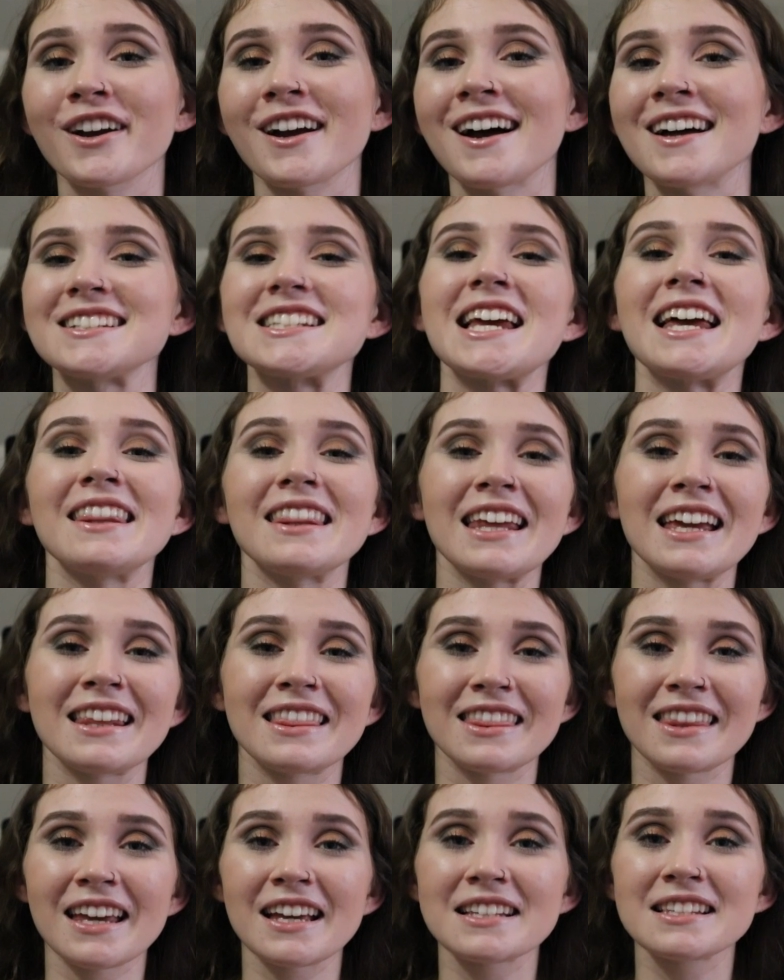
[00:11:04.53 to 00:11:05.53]
content
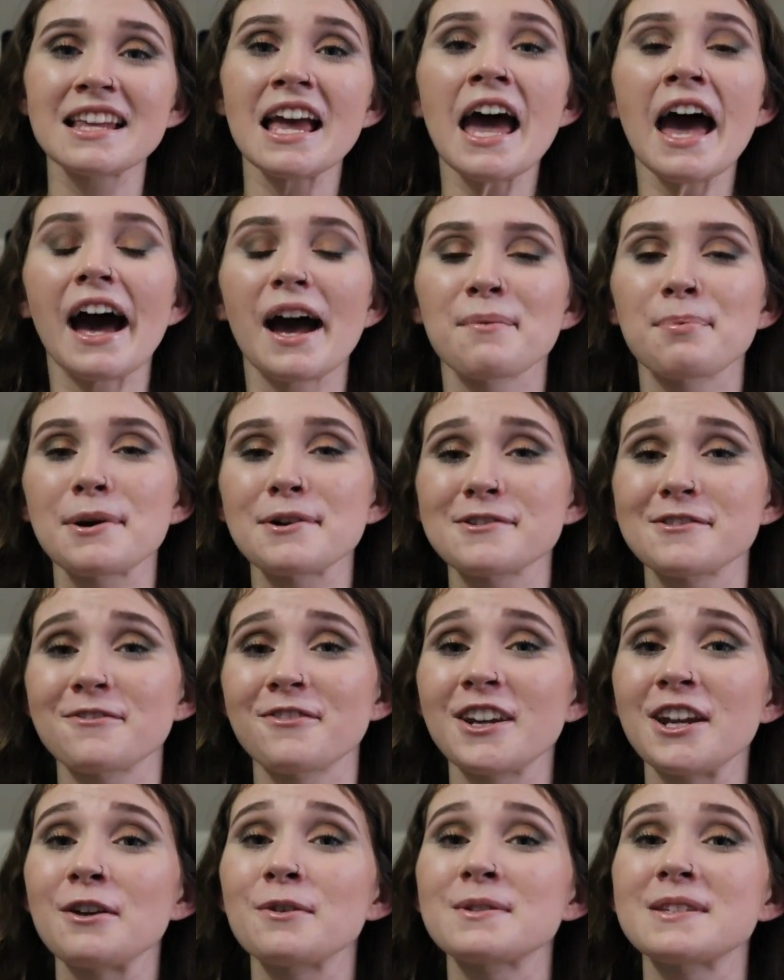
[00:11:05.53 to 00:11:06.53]
like this. I post
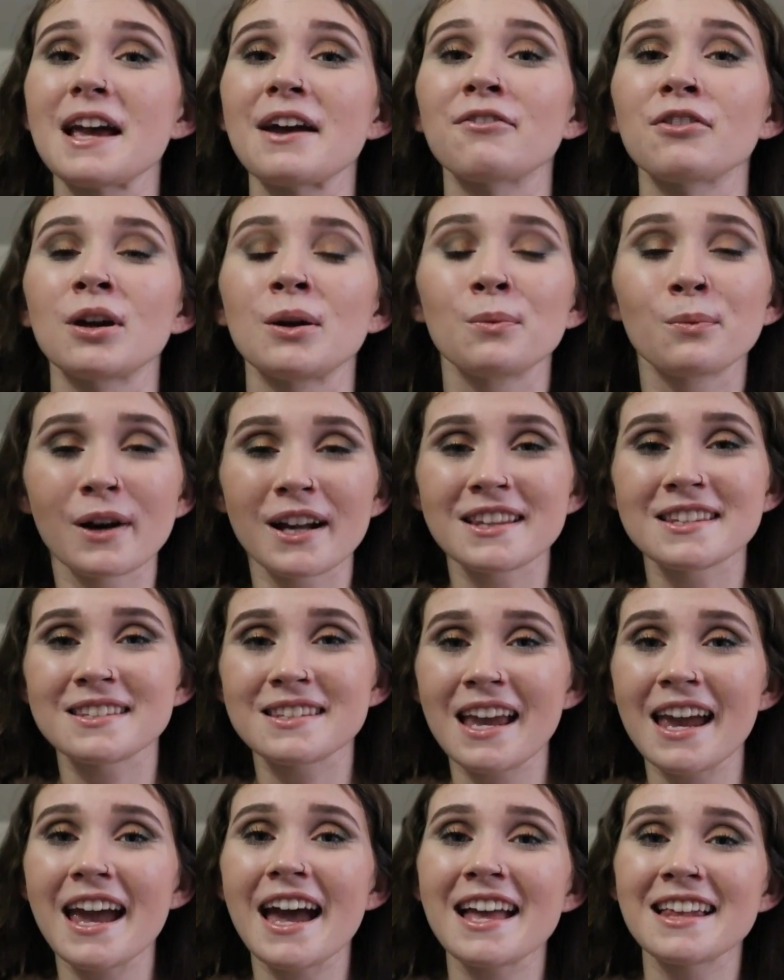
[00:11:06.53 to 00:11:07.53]
videos every Wednesday